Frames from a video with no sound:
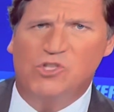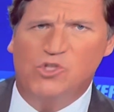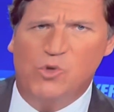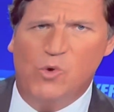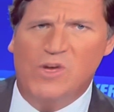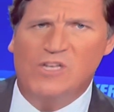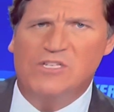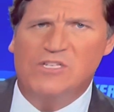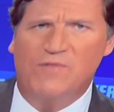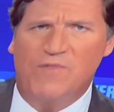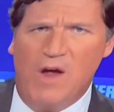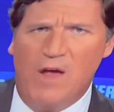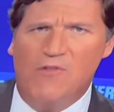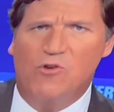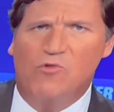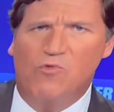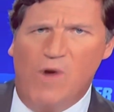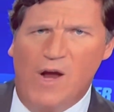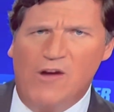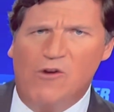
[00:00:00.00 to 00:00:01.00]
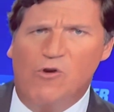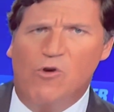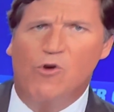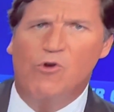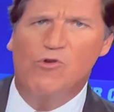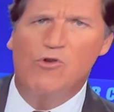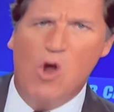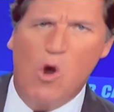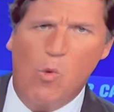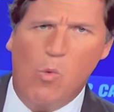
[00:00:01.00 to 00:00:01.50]
the choice of either Griner
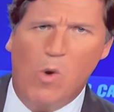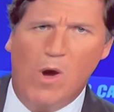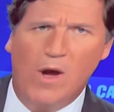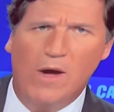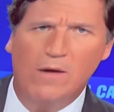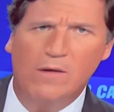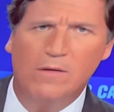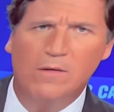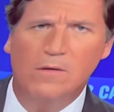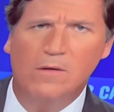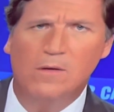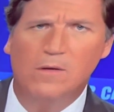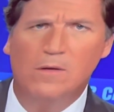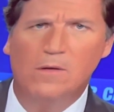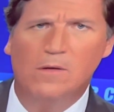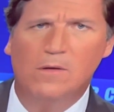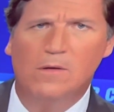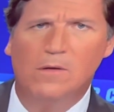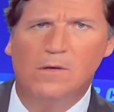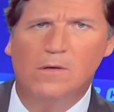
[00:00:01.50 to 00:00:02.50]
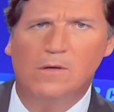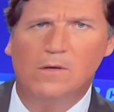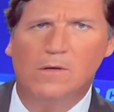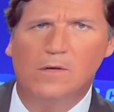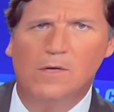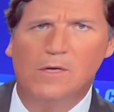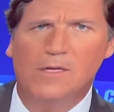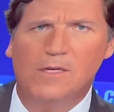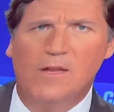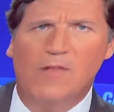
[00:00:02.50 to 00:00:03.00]
or no one."
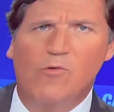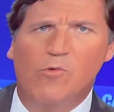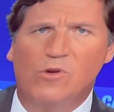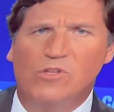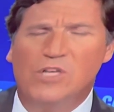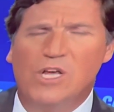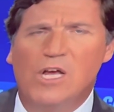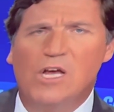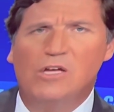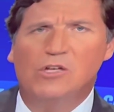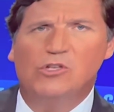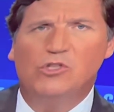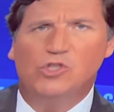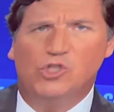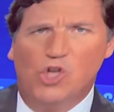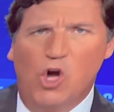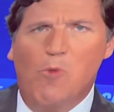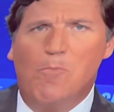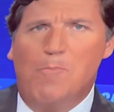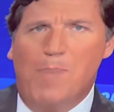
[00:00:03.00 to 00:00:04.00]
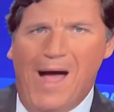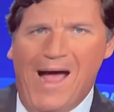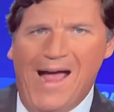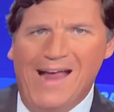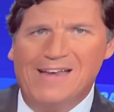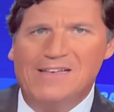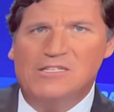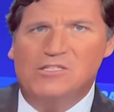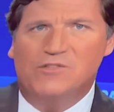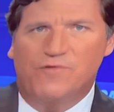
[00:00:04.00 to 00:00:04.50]
In other words, Joe
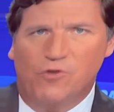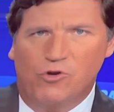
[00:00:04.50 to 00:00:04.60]
Biden's